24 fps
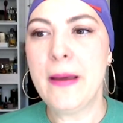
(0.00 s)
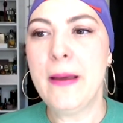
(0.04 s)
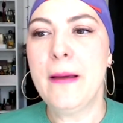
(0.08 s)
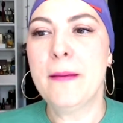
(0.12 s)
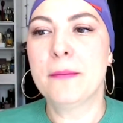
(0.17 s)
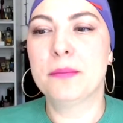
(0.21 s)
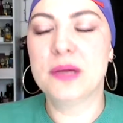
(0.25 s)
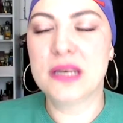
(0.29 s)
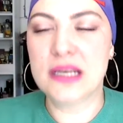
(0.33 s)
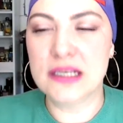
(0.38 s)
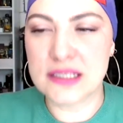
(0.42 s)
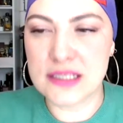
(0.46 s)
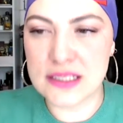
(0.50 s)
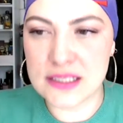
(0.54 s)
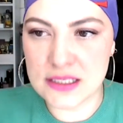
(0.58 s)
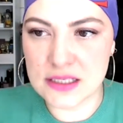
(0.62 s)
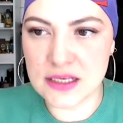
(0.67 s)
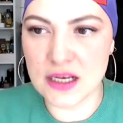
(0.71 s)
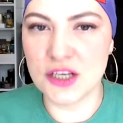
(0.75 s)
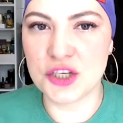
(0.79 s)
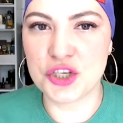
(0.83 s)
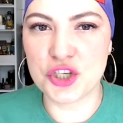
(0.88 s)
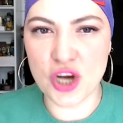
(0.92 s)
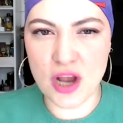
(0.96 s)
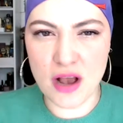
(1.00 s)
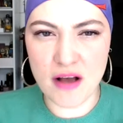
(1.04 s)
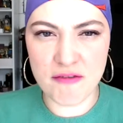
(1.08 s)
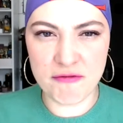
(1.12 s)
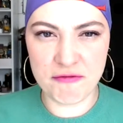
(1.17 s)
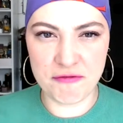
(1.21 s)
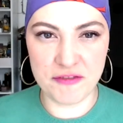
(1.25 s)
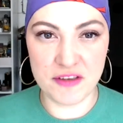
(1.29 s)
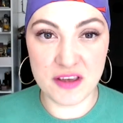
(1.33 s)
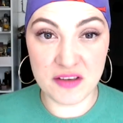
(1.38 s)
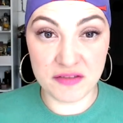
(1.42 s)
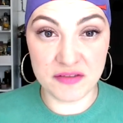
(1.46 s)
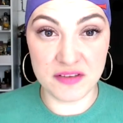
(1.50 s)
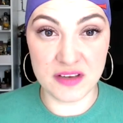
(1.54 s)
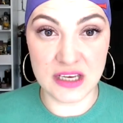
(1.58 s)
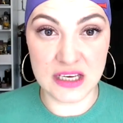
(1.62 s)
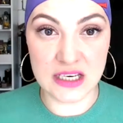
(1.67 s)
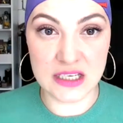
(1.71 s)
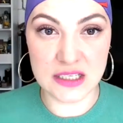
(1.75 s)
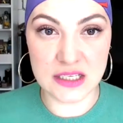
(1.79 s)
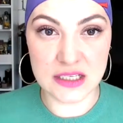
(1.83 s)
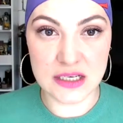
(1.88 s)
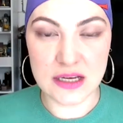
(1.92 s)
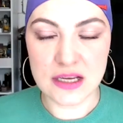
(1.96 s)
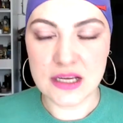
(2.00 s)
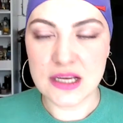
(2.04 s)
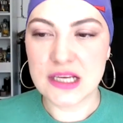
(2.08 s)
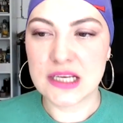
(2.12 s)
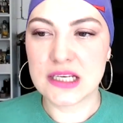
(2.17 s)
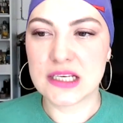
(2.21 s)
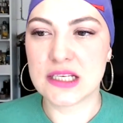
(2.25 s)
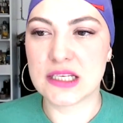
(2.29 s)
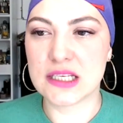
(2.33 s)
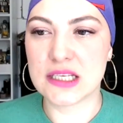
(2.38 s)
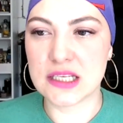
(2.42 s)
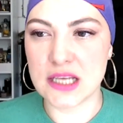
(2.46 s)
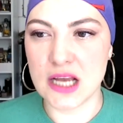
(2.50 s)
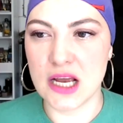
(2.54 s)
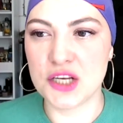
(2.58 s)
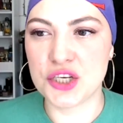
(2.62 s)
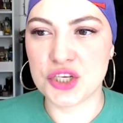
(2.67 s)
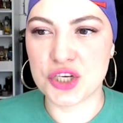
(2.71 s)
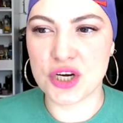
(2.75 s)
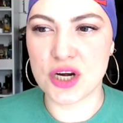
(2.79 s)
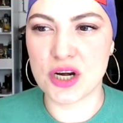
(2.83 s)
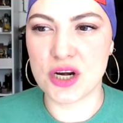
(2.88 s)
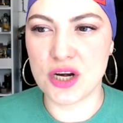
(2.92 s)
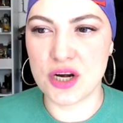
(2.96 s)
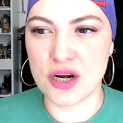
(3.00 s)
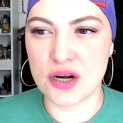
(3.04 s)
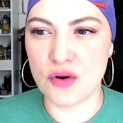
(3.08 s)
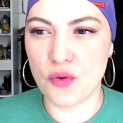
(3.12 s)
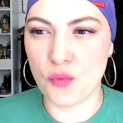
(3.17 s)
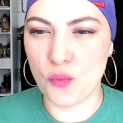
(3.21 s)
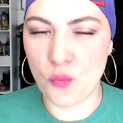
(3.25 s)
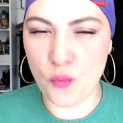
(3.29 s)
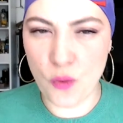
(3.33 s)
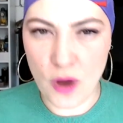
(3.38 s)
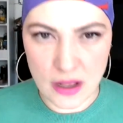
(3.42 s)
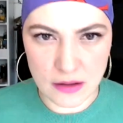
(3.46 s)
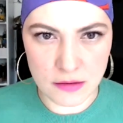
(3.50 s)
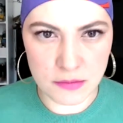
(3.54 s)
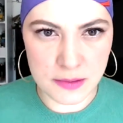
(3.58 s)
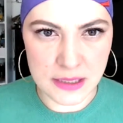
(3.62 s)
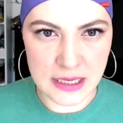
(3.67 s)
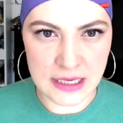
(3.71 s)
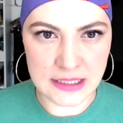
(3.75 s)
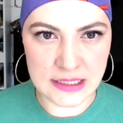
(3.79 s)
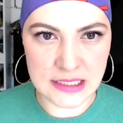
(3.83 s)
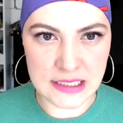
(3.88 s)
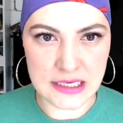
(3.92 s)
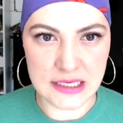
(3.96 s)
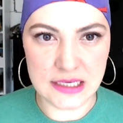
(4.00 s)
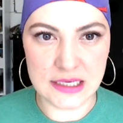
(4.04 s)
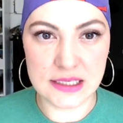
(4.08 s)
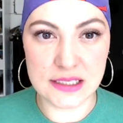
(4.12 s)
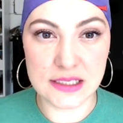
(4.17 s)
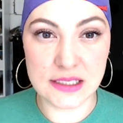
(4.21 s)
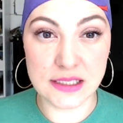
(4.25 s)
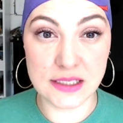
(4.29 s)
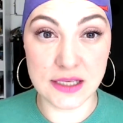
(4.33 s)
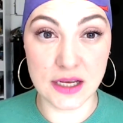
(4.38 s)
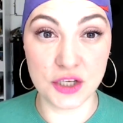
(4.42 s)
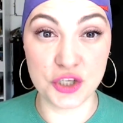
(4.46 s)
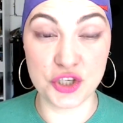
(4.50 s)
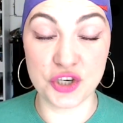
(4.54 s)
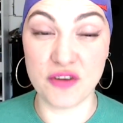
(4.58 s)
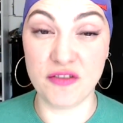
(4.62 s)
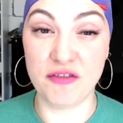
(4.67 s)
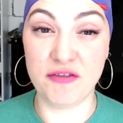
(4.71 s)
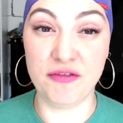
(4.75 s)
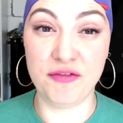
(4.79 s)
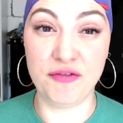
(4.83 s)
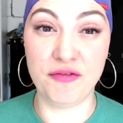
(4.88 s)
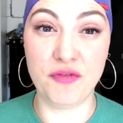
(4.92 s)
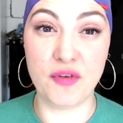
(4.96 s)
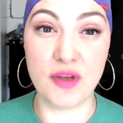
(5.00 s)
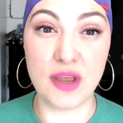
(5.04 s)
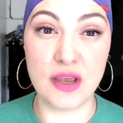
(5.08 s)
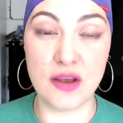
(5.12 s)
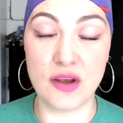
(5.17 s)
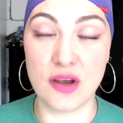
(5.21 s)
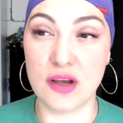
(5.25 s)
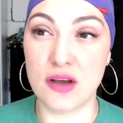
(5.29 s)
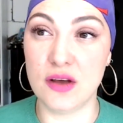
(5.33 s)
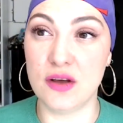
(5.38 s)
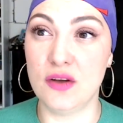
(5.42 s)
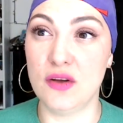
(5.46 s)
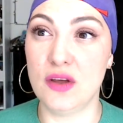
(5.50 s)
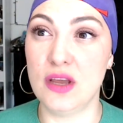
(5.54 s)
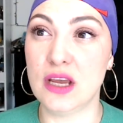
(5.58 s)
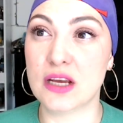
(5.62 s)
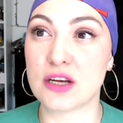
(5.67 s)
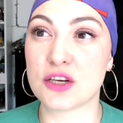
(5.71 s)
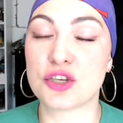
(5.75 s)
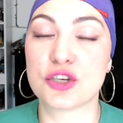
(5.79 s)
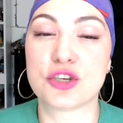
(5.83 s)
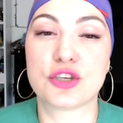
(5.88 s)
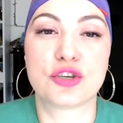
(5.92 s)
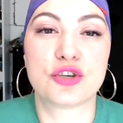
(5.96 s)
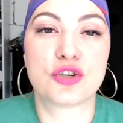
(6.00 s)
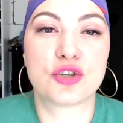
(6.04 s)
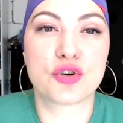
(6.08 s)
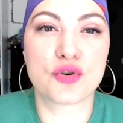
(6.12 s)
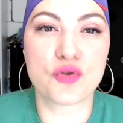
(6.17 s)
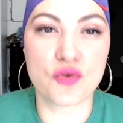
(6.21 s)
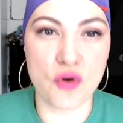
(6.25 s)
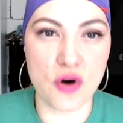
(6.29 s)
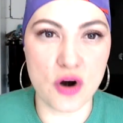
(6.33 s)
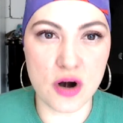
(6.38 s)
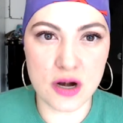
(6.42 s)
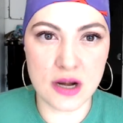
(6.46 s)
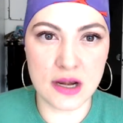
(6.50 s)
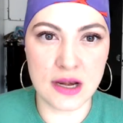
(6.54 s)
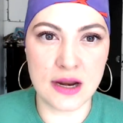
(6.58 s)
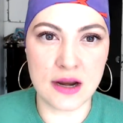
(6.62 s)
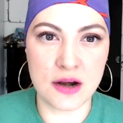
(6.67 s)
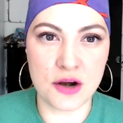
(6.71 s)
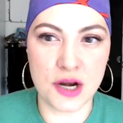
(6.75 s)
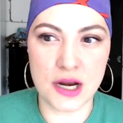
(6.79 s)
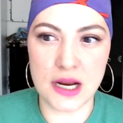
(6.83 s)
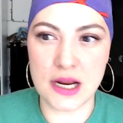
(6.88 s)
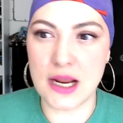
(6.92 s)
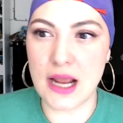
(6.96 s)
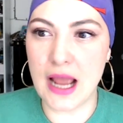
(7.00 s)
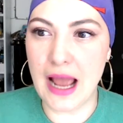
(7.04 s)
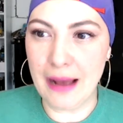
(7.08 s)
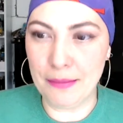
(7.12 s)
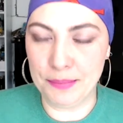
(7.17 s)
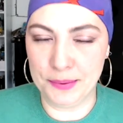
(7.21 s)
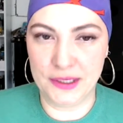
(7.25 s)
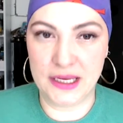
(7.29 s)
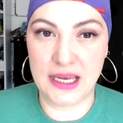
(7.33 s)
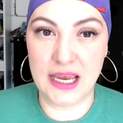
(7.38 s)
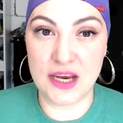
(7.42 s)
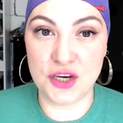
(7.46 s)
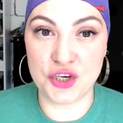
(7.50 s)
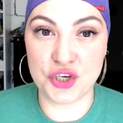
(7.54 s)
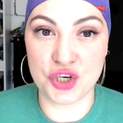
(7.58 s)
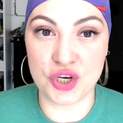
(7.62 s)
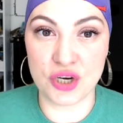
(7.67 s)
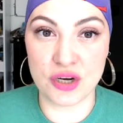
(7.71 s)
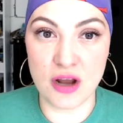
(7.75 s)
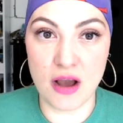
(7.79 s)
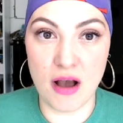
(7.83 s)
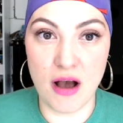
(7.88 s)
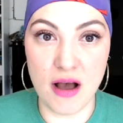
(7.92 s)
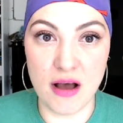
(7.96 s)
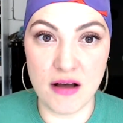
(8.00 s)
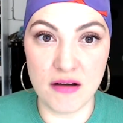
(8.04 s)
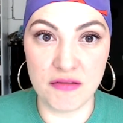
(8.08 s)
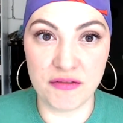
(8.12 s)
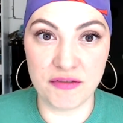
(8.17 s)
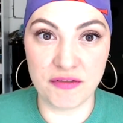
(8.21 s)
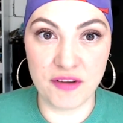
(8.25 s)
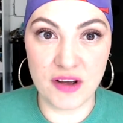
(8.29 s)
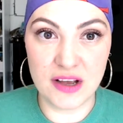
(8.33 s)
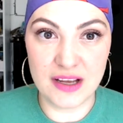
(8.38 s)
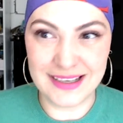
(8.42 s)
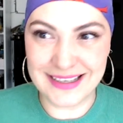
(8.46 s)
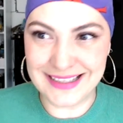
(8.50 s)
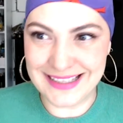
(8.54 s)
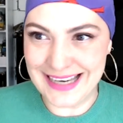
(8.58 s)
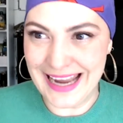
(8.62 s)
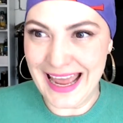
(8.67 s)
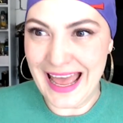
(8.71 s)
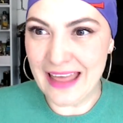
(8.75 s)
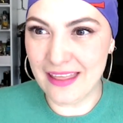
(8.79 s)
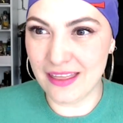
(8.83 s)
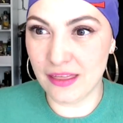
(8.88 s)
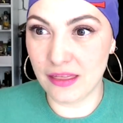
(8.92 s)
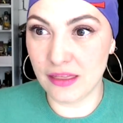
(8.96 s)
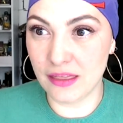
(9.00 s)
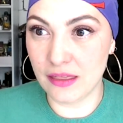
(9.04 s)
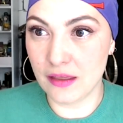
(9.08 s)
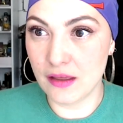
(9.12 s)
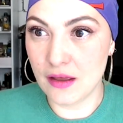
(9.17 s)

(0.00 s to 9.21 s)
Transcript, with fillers: But it's such a vivid, such a well-blended, such an extraordinary application of death.